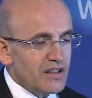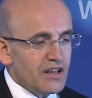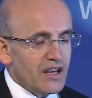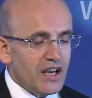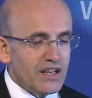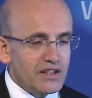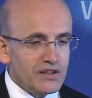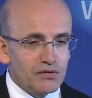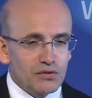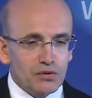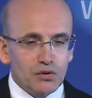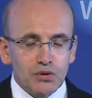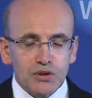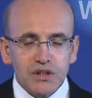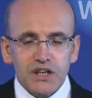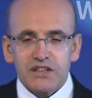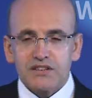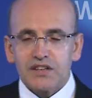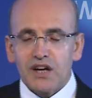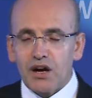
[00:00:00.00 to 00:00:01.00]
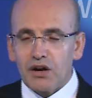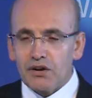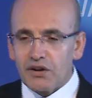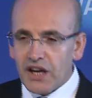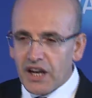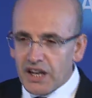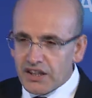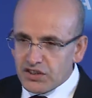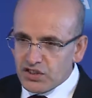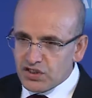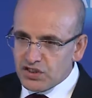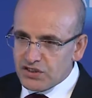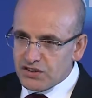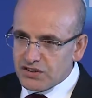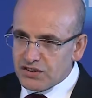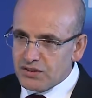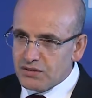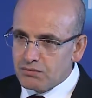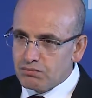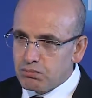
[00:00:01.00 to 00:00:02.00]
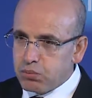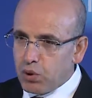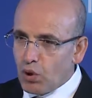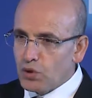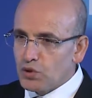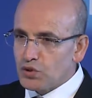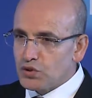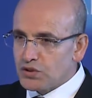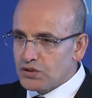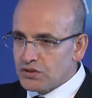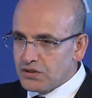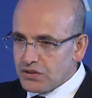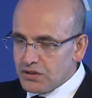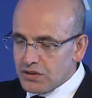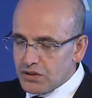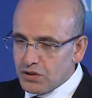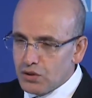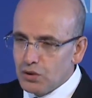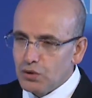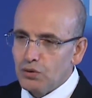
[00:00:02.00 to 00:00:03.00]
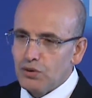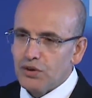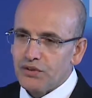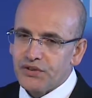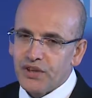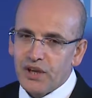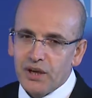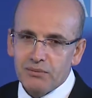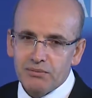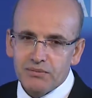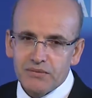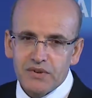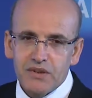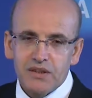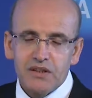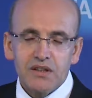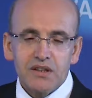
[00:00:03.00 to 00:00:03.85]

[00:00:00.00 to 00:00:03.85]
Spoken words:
And if you look at our actions post-coup attempt,